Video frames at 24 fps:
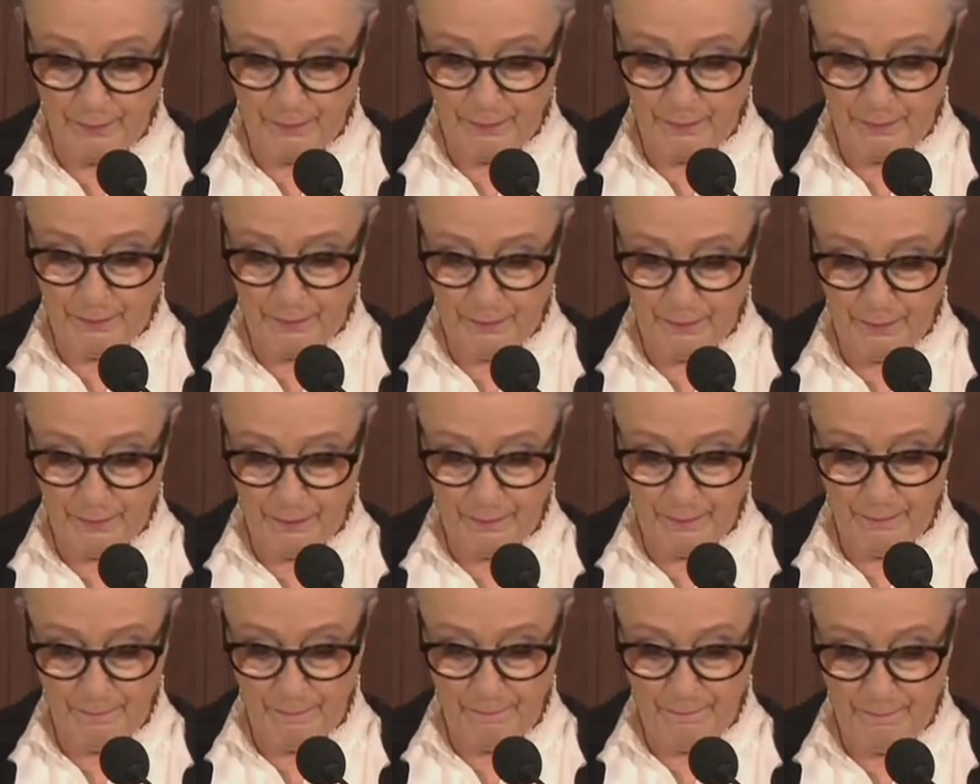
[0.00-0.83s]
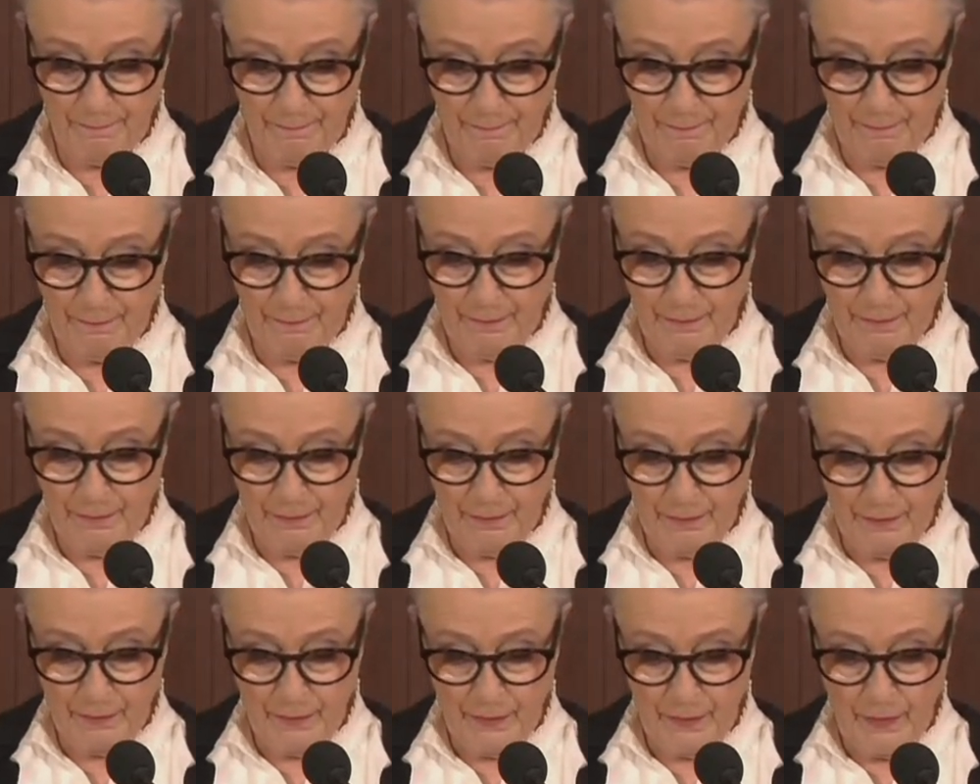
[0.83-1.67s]

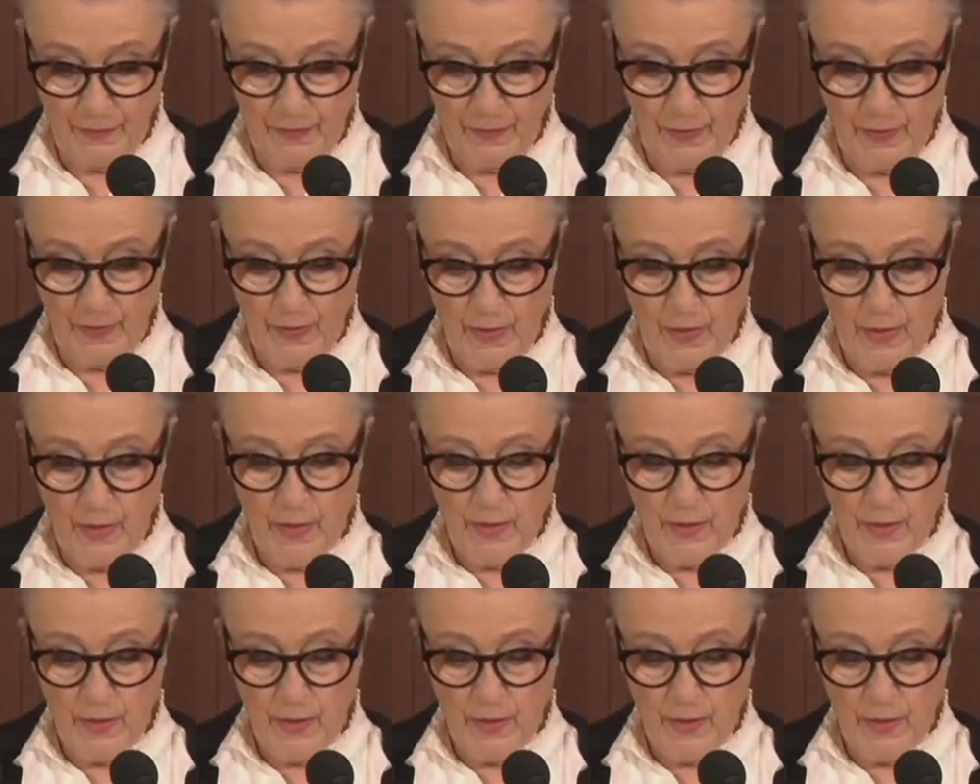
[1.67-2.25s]
Nothing is said.